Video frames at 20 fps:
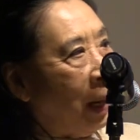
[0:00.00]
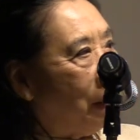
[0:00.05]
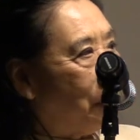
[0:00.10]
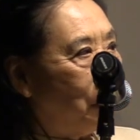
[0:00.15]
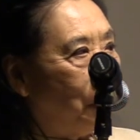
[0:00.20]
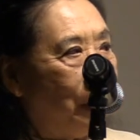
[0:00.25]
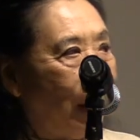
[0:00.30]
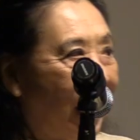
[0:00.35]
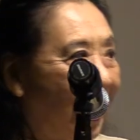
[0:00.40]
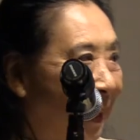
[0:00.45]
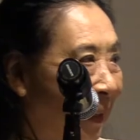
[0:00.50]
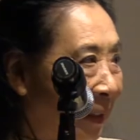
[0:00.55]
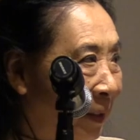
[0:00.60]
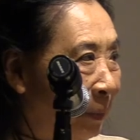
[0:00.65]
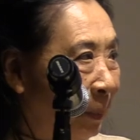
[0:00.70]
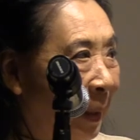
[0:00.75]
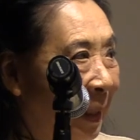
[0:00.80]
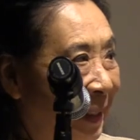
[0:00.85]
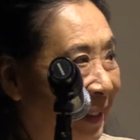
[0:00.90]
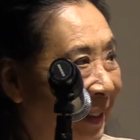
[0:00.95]
acrobatics
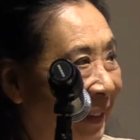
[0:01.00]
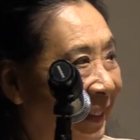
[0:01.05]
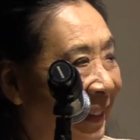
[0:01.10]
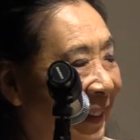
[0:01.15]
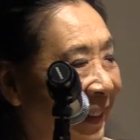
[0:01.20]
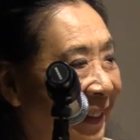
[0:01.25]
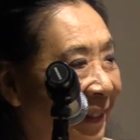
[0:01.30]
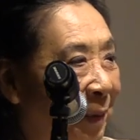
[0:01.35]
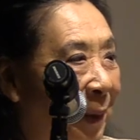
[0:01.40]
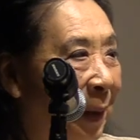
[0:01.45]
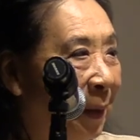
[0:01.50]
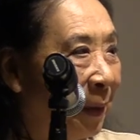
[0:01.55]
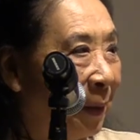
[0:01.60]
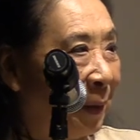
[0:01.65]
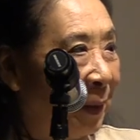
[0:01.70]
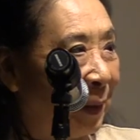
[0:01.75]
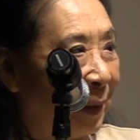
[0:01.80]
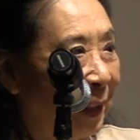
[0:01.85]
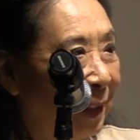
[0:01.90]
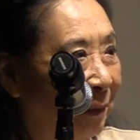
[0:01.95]
basically while they're
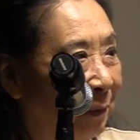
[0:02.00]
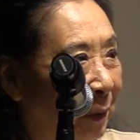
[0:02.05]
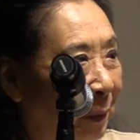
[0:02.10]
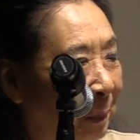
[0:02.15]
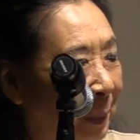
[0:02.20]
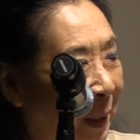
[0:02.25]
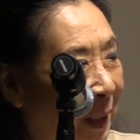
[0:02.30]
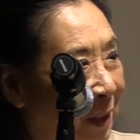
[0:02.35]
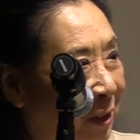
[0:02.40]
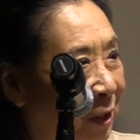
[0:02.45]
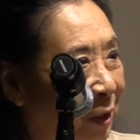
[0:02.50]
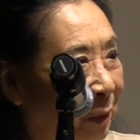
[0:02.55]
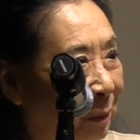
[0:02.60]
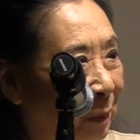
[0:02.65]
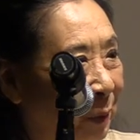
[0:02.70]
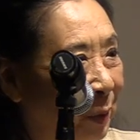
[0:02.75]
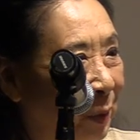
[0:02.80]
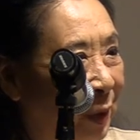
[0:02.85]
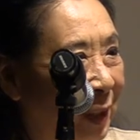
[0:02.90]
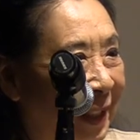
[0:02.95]
looking for a place to
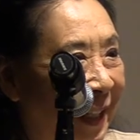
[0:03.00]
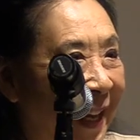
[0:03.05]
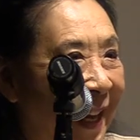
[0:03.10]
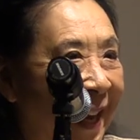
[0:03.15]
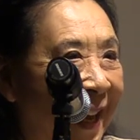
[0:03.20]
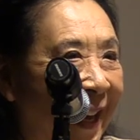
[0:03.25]
roost.